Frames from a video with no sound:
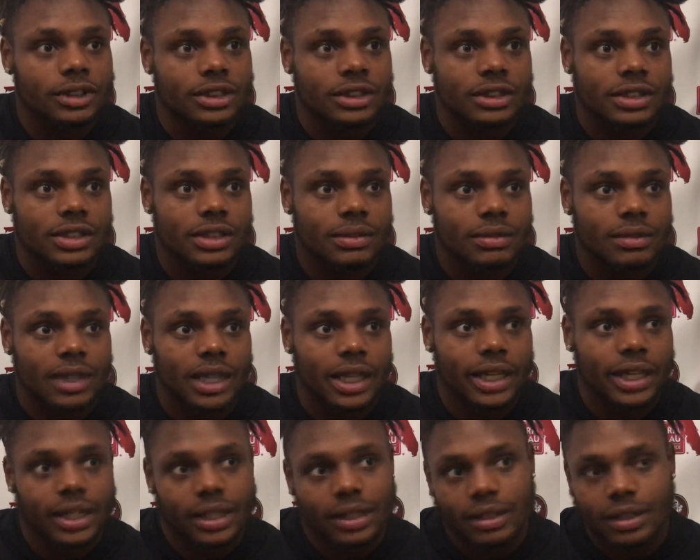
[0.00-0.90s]
It just seemed
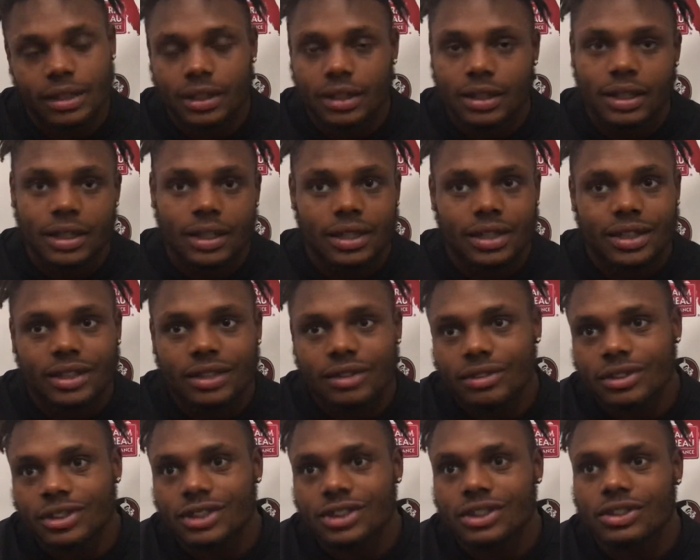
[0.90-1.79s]
like it
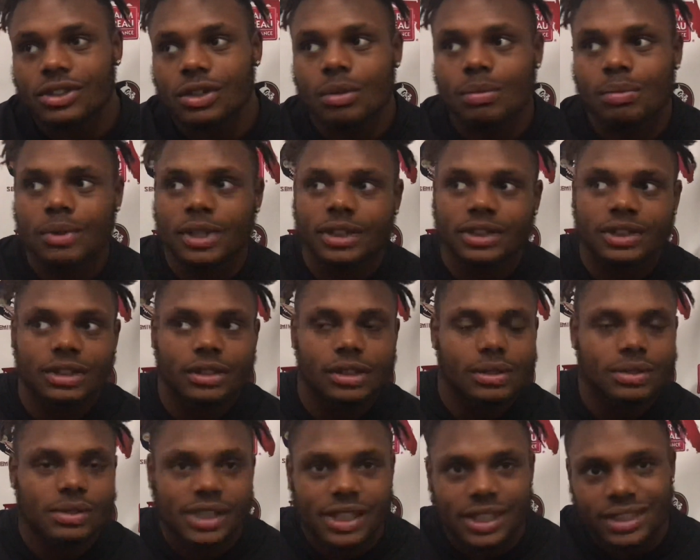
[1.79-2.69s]
was just so much, you
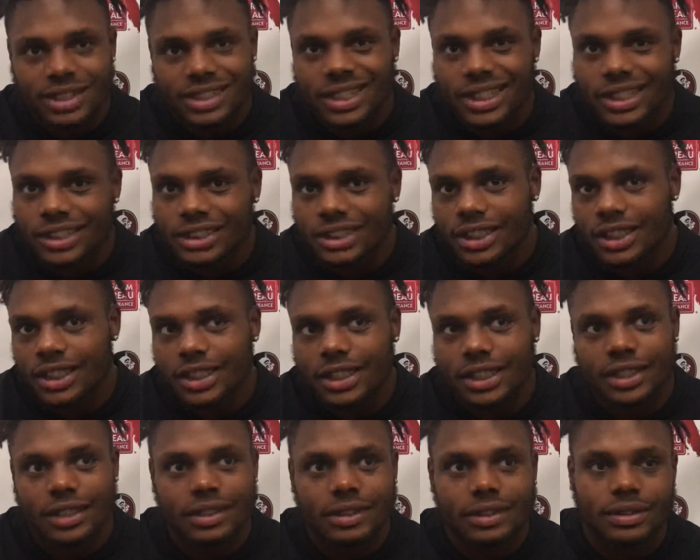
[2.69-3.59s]
know what I'm saying, tension,
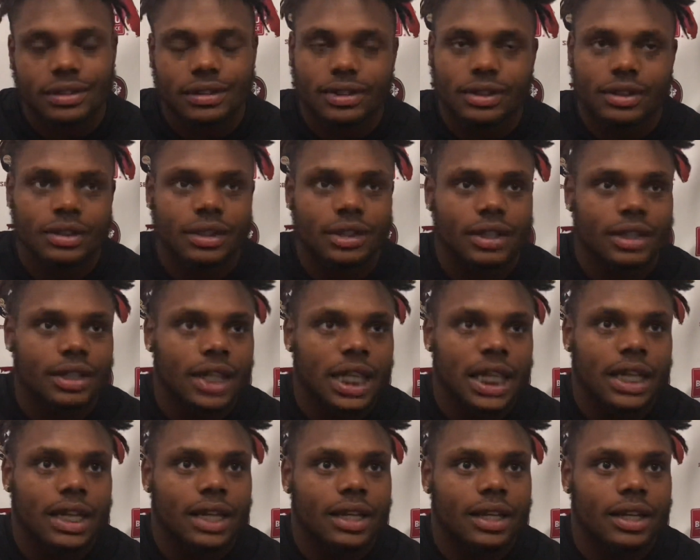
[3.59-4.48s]

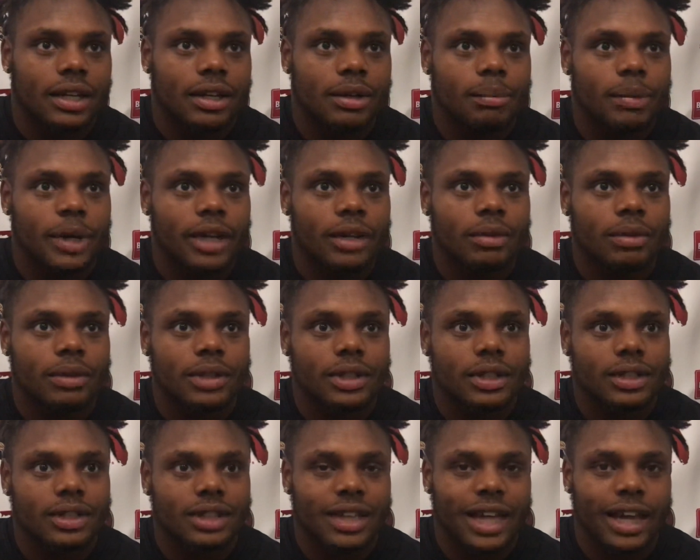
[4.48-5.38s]
and everybody
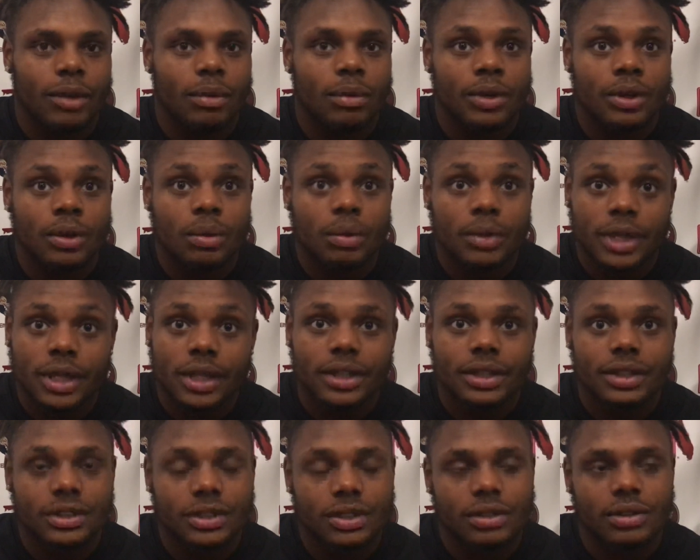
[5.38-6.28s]
wanted to
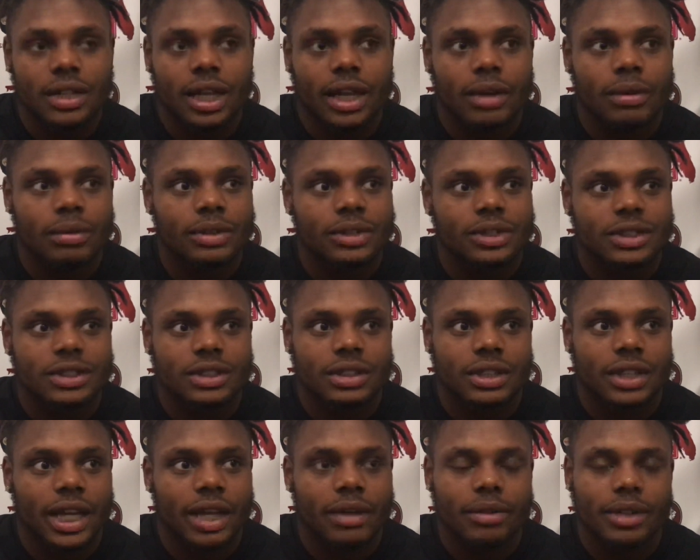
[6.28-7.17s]
win, so like we
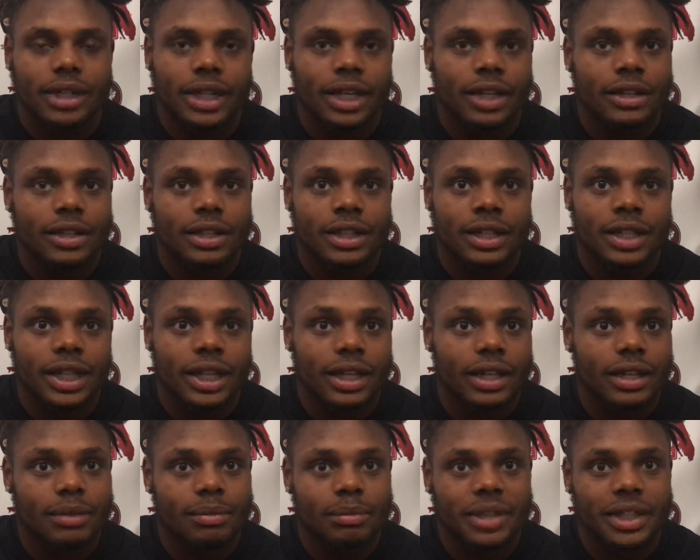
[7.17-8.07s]
just came together
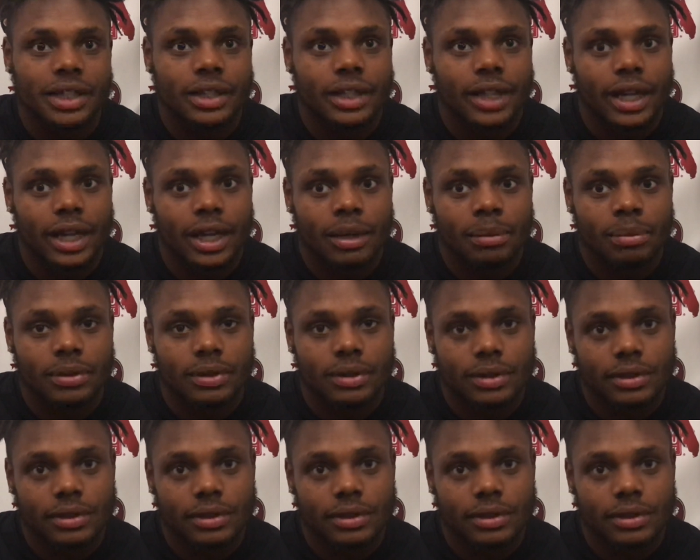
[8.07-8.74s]
today and made that happen.